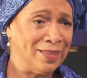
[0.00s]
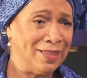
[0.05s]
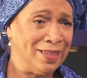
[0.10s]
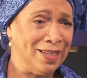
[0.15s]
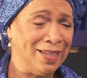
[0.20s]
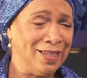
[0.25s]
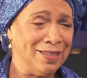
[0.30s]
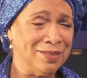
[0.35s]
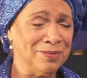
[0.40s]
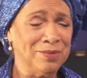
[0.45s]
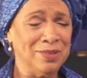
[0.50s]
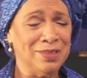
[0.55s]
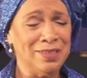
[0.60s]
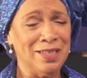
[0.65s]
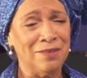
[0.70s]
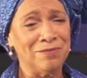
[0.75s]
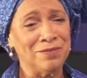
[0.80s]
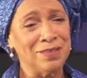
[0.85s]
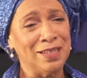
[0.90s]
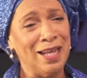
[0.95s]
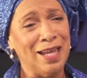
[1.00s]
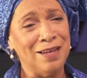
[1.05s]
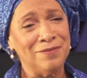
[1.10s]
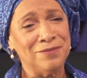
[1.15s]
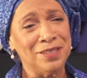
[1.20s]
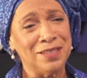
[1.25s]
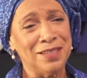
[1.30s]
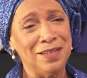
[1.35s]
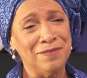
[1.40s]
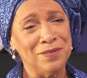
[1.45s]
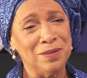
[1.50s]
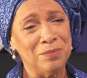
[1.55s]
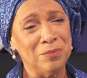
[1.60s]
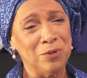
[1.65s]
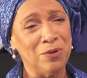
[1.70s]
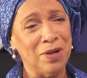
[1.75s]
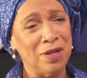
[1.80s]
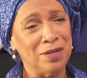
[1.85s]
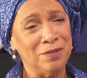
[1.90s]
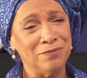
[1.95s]
And we definitely have to give them
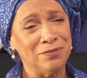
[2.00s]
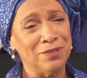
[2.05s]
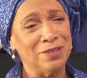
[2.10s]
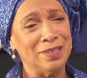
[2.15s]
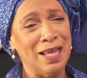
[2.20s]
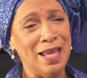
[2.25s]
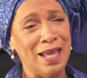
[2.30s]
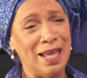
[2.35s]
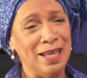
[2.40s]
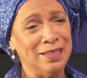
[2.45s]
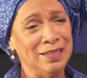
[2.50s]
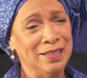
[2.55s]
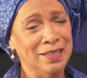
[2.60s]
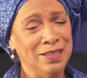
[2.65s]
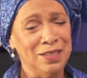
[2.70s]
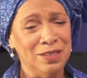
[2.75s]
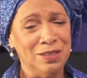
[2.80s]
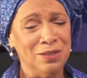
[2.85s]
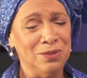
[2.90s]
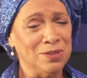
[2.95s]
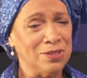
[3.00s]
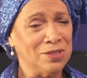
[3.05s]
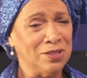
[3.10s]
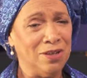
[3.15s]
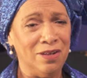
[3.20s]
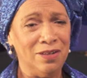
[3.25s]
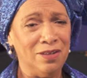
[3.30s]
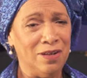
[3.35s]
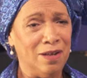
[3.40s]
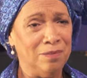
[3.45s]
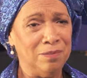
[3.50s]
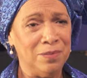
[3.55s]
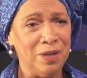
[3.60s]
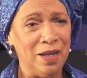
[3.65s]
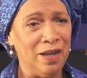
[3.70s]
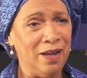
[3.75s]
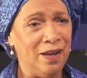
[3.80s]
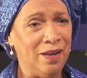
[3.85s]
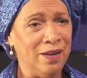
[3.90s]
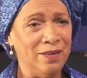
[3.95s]
credit for that. Lucien
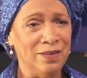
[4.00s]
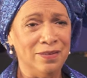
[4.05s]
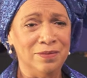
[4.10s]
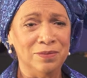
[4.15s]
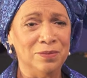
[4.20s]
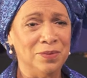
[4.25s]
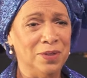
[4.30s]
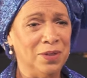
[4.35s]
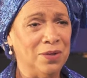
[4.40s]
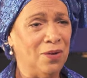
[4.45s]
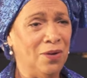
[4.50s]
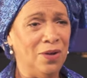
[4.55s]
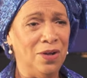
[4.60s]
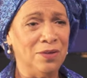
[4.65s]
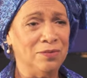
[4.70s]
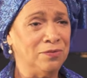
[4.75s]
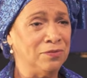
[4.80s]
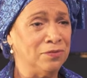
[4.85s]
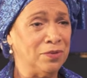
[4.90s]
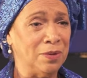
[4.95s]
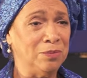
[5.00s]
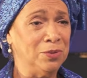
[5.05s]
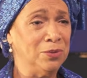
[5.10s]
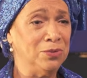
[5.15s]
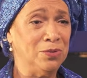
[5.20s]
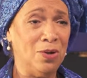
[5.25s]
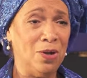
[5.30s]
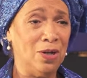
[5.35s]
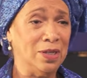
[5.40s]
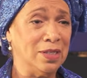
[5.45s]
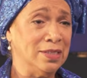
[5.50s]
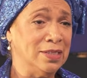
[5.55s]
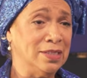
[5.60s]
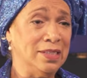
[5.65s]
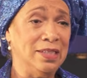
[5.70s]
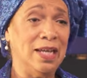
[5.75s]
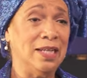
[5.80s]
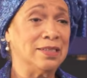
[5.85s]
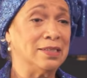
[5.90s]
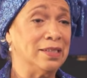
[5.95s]
Lambert went on from New Orleans.
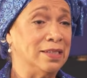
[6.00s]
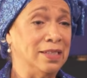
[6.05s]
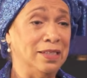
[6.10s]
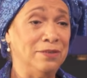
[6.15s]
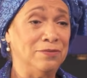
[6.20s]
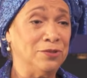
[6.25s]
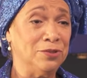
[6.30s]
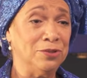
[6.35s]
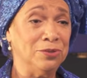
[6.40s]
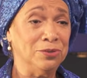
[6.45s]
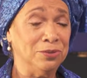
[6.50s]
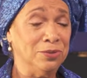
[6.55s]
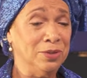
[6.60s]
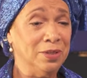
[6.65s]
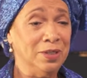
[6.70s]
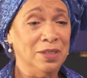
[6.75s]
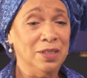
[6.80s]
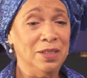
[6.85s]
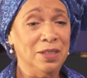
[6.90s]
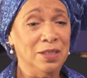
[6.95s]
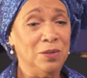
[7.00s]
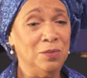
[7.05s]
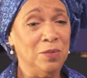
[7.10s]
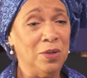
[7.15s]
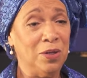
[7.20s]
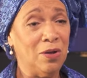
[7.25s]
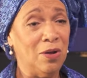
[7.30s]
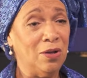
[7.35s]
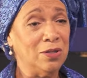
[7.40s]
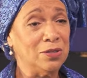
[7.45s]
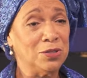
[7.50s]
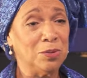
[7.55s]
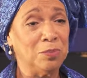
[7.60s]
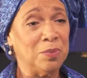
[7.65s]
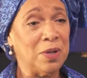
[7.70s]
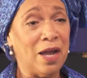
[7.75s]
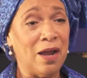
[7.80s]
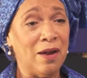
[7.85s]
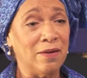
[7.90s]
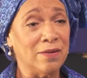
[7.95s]
He had to leave too. He went on to
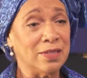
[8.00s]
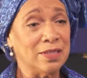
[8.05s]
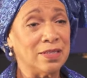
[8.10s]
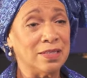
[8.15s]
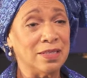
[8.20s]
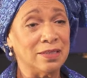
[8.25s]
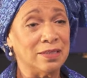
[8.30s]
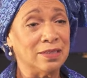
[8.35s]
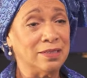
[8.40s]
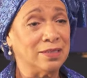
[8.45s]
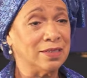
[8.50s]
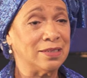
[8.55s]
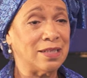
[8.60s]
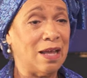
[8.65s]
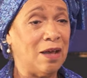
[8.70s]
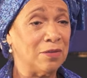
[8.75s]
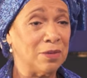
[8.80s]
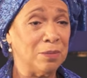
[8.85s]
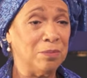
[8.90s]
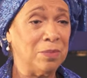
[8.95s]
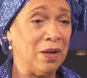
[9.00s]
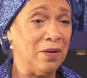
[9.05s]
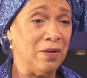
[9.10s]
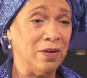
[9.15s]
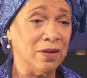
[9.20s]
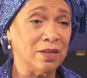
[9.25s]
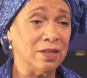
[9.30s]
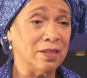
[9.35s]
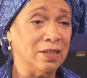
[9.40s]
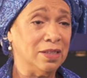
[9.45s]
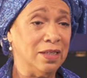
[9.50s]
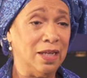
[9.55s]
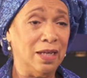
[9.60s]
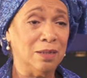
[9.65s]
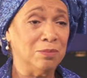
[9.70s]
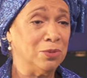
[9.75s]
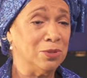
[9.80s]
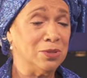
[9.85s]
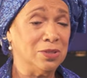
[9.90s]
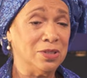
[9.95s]
Paris and to South America,
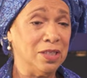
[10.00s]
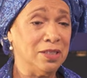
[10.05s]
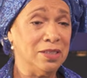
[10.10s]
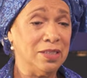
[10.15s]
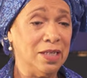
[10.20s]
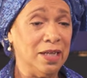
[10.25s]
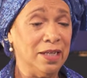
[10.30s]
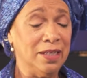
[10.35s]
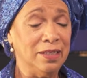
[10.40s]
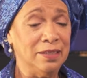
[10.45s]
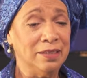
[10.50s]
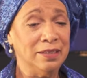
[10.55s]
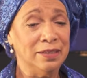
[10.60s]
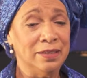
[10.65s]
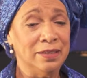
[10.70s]
Edmond Dede.